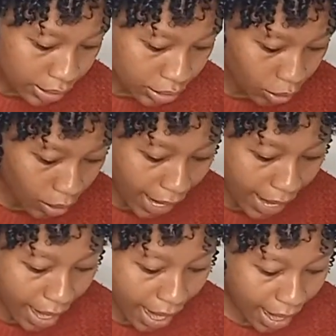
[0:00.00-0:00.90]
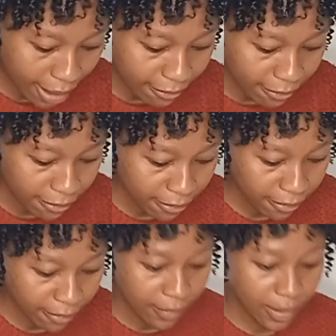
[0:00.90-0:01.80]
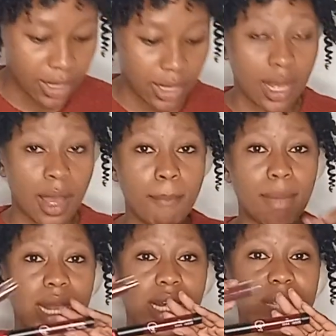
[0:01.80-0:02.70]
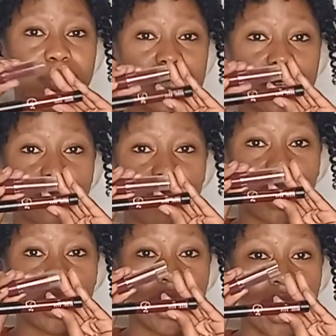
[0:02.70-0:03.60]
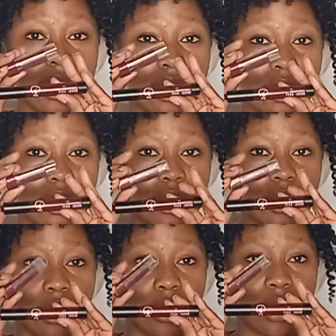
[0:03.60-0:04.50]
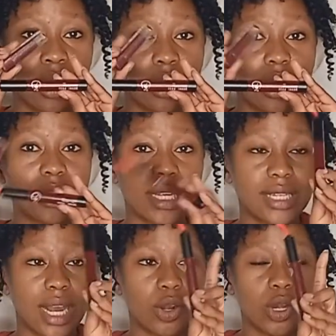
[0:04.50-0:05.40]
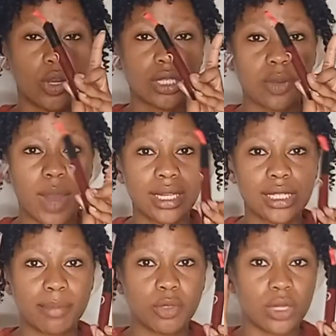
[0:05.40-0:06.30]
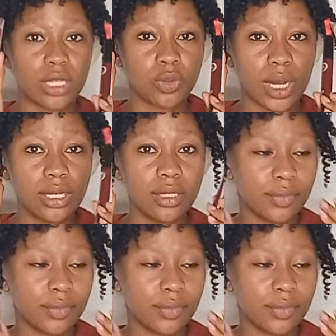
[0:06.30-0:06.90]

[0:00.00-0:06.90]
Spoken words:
So I have my lipsticks over here. This is a glossy one, same to this one.